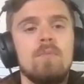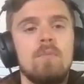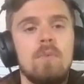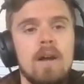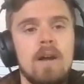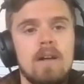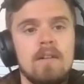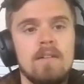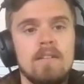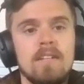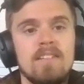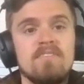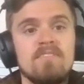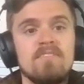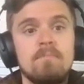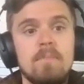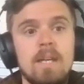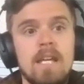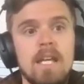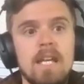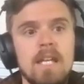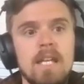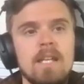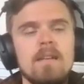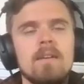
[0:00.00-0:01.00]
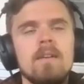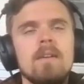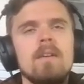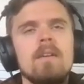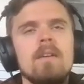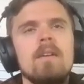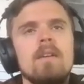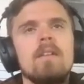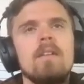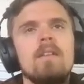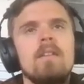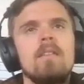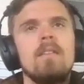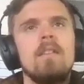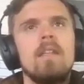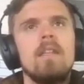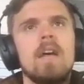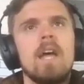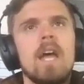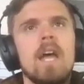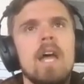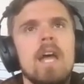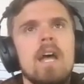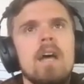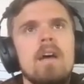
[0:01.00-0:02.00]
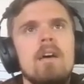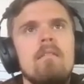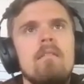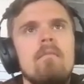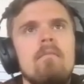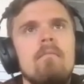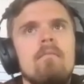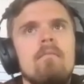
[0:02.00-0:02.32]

well enough made that